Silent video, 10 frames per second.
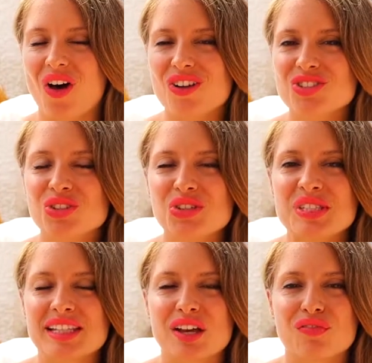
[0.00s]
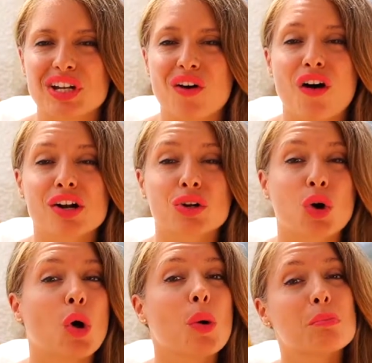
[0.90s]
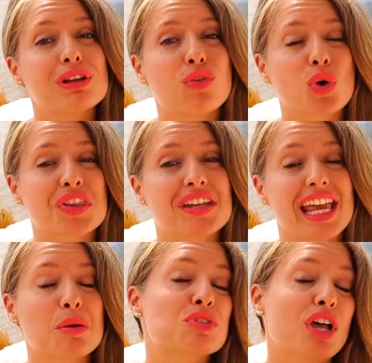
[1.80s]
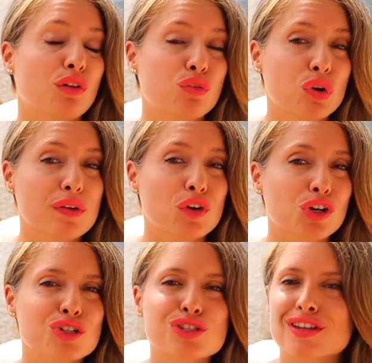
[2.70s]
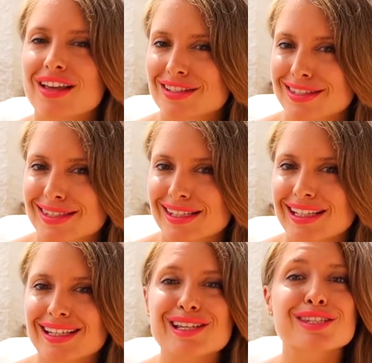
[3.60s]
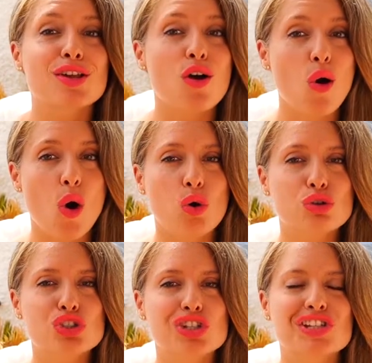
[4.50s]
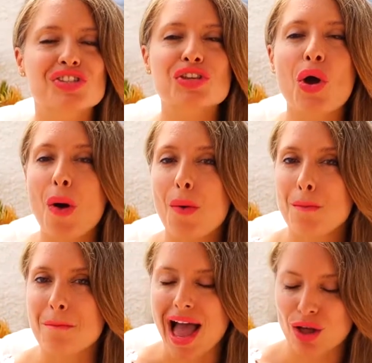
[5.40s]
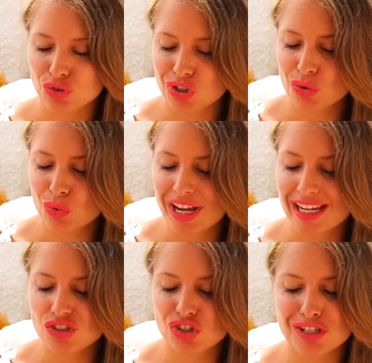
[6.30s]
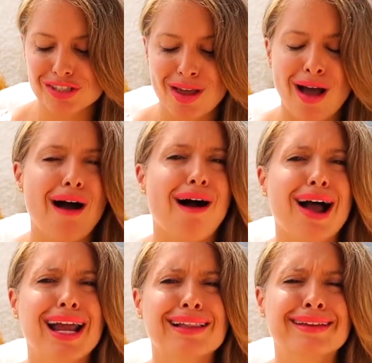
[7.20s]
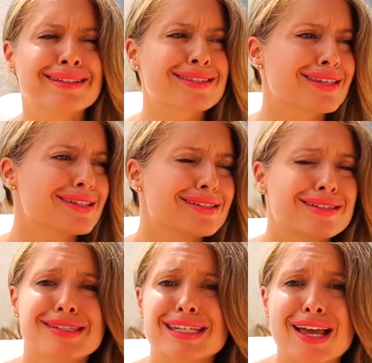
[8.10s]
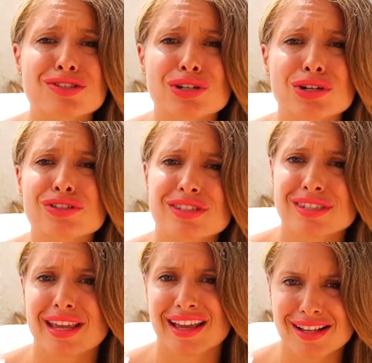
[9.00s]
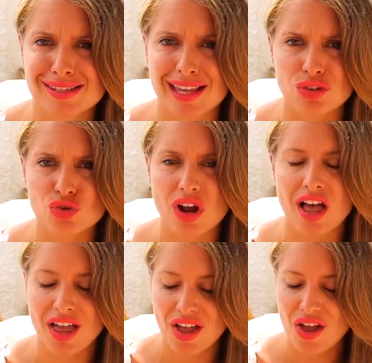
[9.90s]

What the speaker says: also use the definite article before the names of rivers, seas, oceans, mountain ranges, islands, deserts, etc.